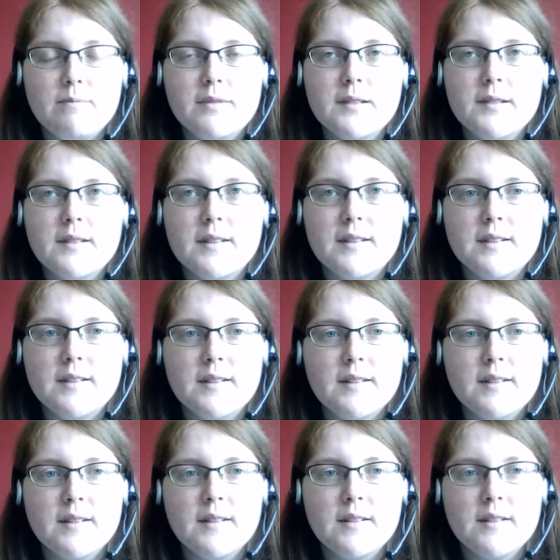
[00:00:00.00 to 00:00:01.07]

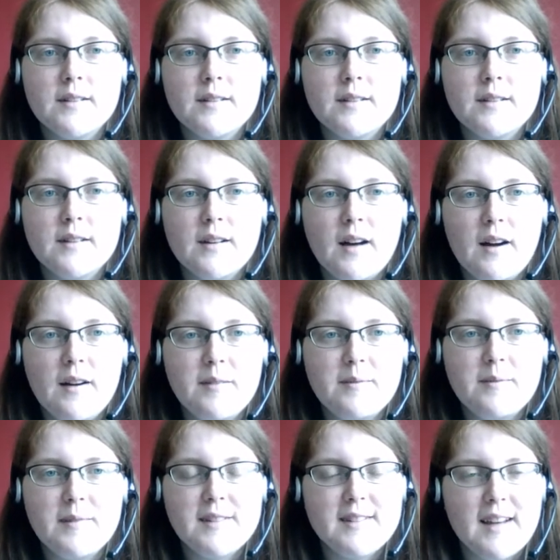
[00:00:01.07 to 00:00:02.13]

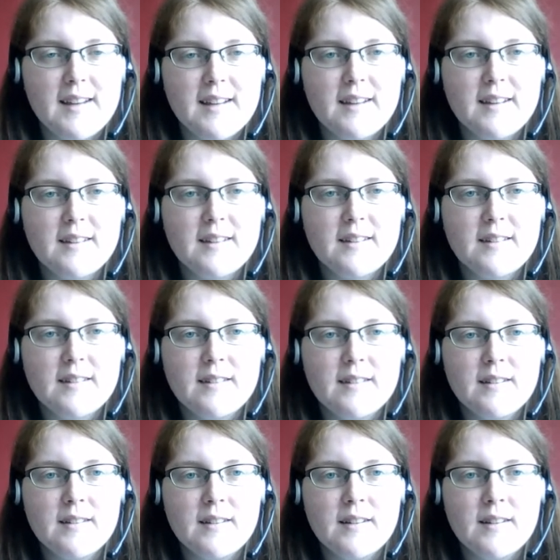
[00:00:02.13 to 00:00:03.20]
Is that it?
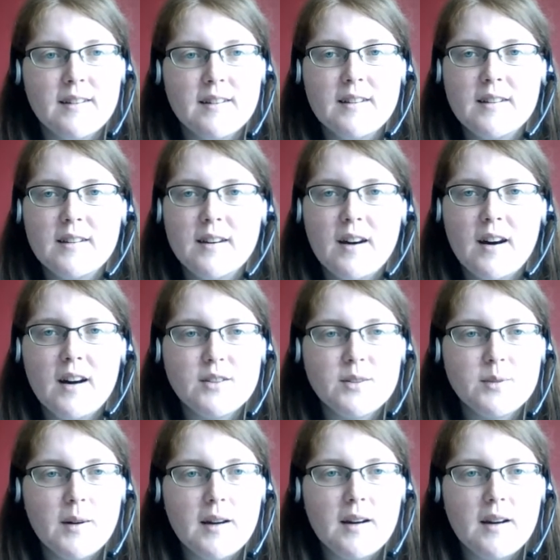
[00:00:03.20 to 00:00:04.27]
I
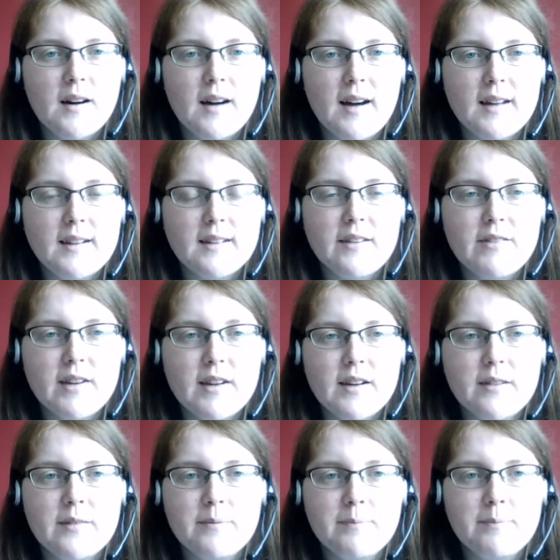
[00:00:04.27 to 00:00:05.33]
swear I had
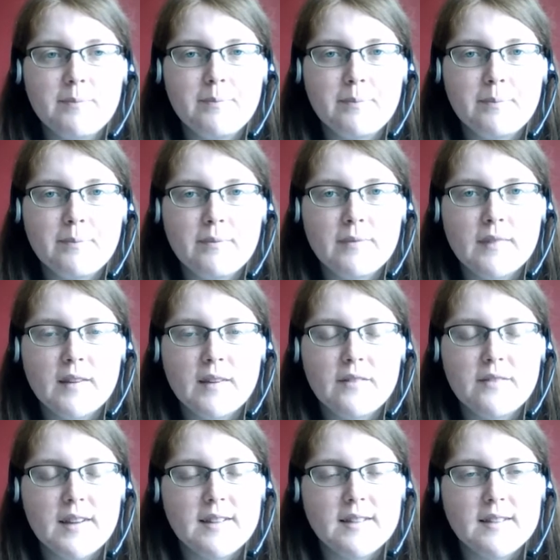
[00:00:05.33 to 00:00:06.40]
another
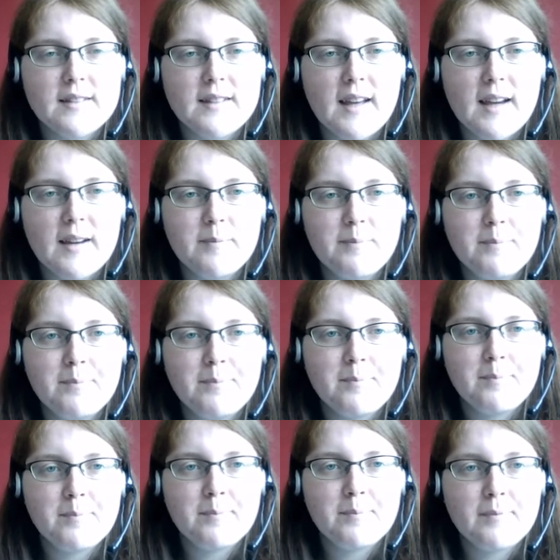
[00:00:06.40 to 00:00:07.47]
thing to say.
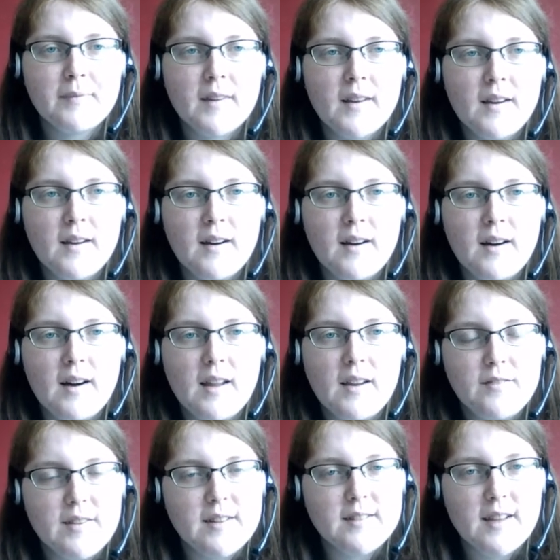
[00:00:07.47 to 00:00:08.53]
I
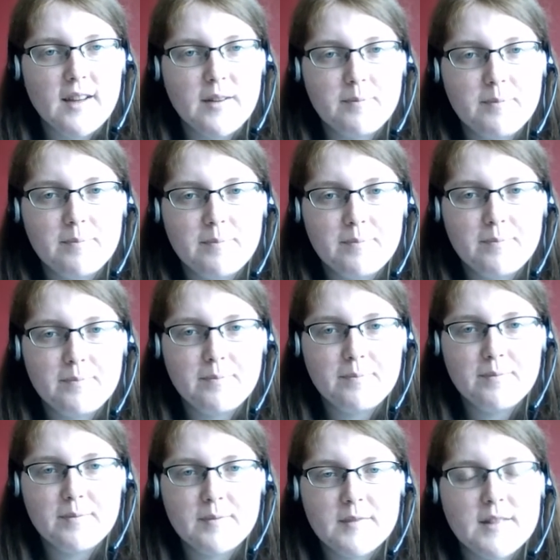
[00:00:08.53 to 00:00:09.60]
don't think so.
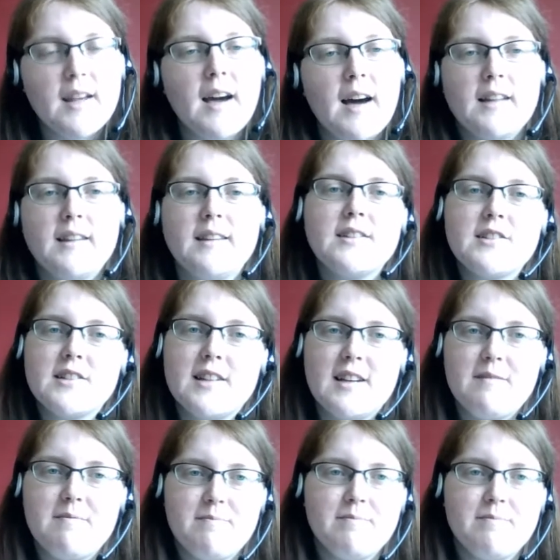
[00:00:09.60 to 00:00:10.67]
So yeah,
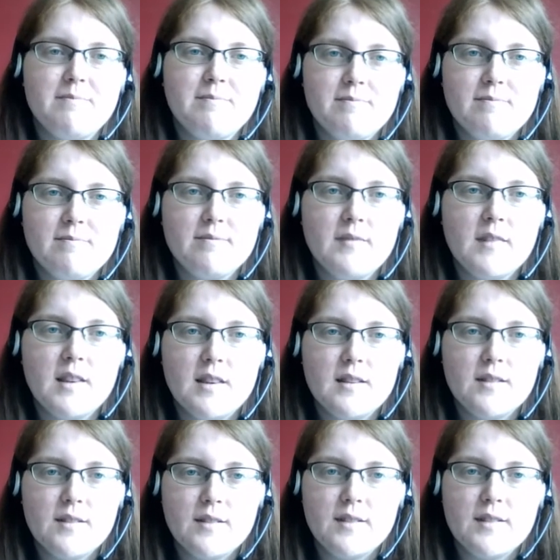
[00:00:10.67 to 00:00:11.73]
literally
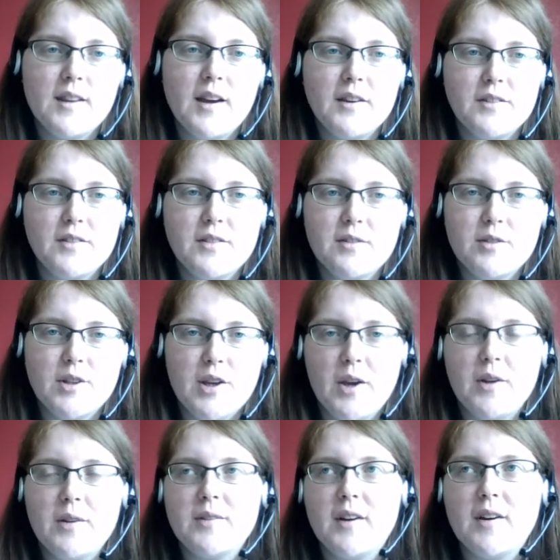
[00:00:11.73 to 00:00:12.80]
those
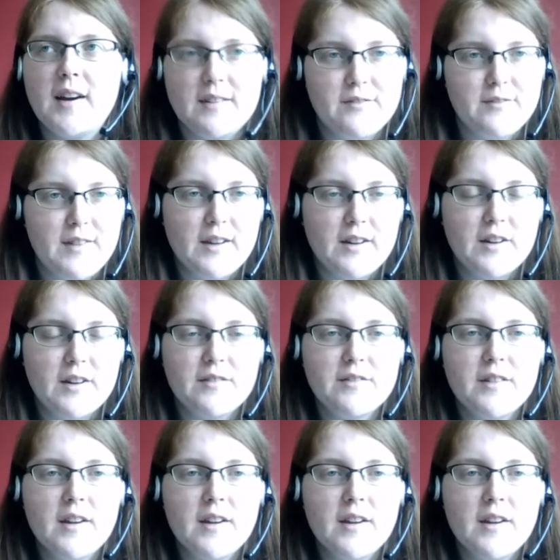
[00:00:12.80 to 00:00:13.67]
two that I can think of.